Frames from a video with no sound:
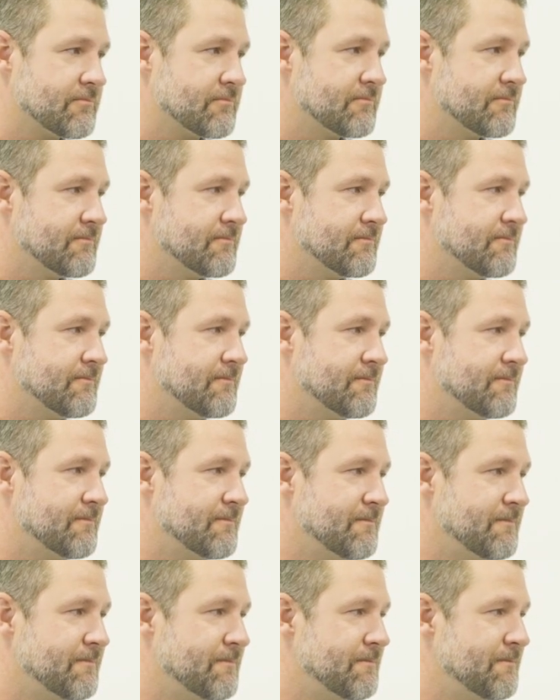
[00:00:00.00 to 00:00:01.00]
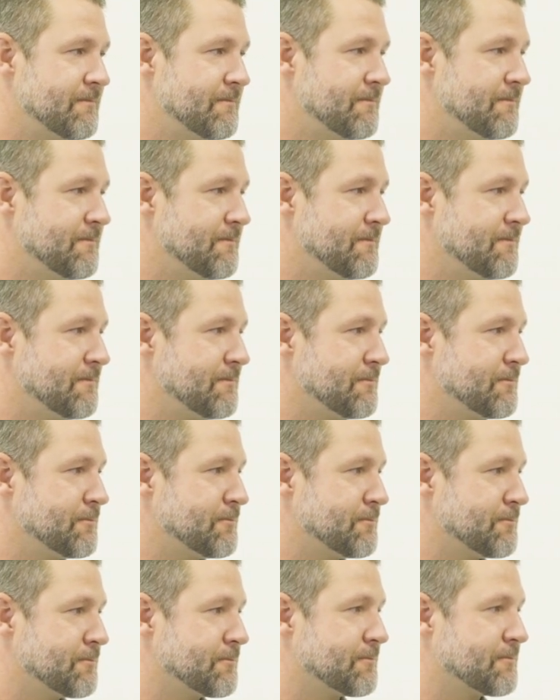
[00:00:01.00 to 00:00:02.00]

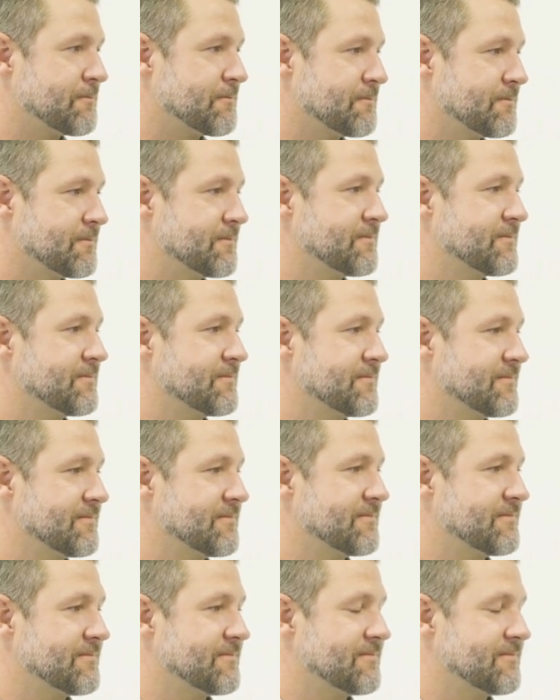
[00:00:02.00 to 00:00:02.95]
The person shown says nothing.